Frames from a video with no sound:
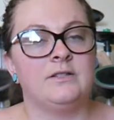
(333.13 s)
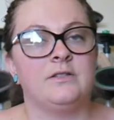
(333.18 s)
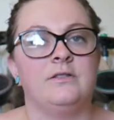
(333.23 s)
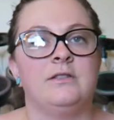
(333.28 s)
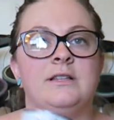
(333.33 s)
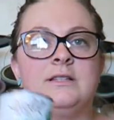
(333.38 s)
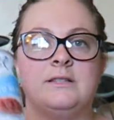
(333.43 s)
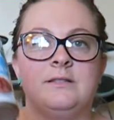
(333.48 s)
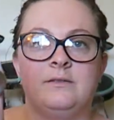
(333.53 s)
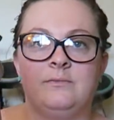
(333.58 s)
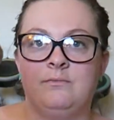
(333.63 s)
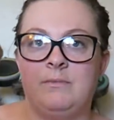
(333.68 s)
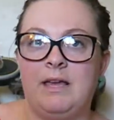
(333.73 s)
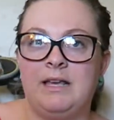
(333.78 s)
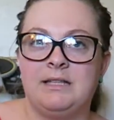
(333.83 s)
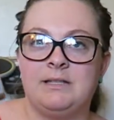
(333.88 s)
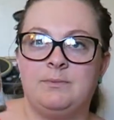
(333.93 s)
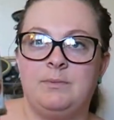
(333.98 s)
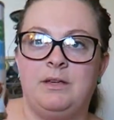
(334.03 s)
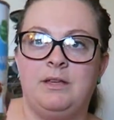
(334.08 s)
So this
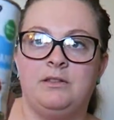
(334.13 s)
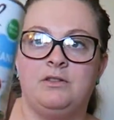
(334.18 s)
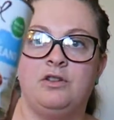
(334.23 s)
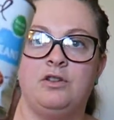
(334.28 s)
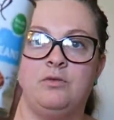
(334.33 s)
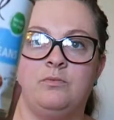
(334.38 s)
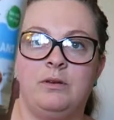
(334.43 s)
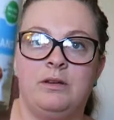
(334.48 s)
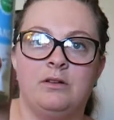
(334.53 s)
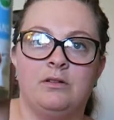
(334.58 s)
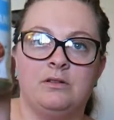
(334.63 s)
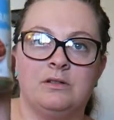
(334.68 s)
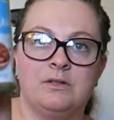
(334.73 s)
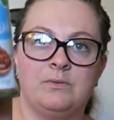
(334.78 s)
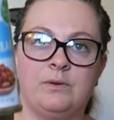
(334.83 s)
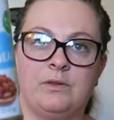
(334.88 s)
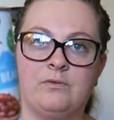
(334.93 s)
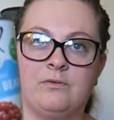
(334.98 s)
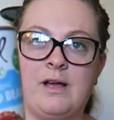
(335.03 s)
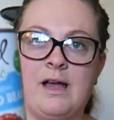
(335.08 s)
makes me two
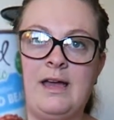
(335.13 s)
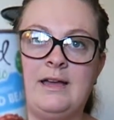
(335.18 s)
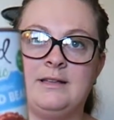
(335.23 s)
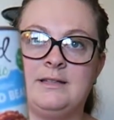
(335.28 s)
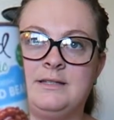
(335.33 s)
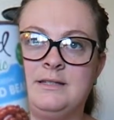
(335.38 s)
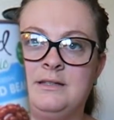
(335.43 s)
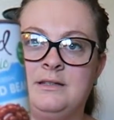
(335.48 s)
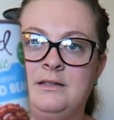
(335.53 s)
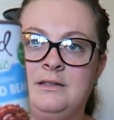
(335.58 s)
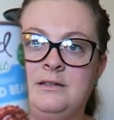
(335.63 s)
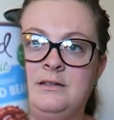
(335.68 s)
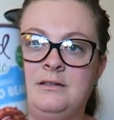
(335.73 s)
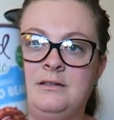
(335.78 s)
meals with rice.